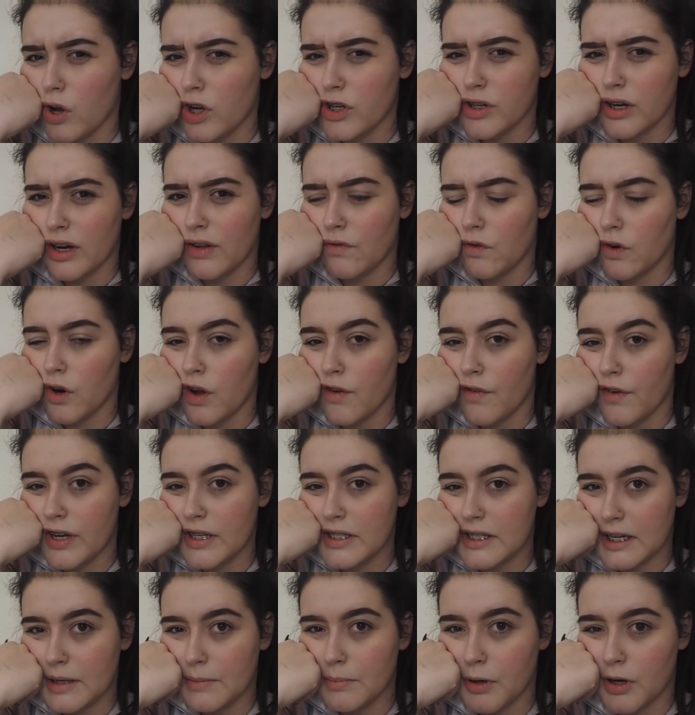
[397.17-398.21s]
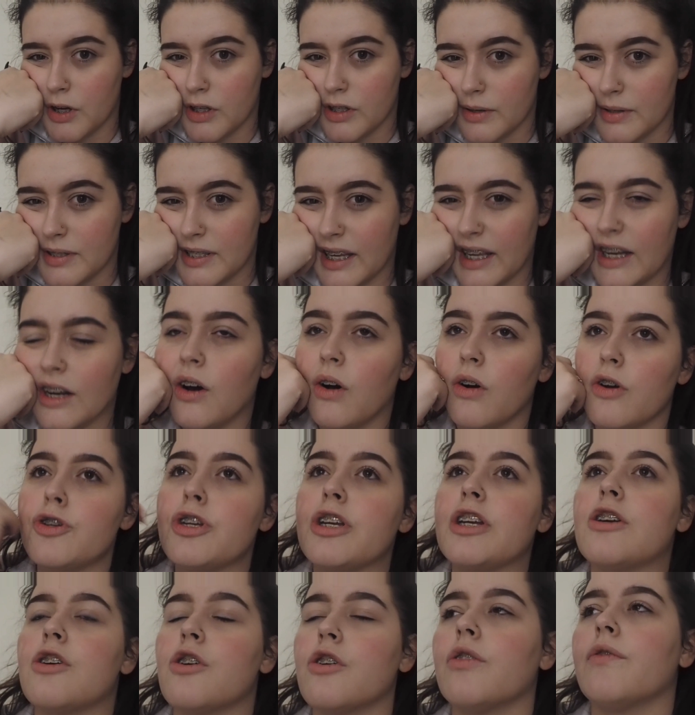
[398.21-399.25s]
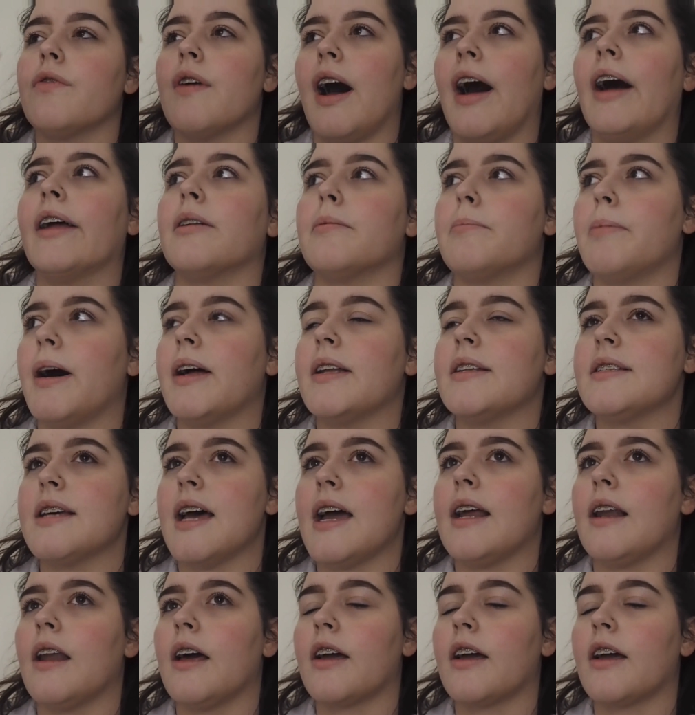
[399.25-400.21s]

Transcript: I don't even know if I did because I was thinking, oh, she could have had a bad day.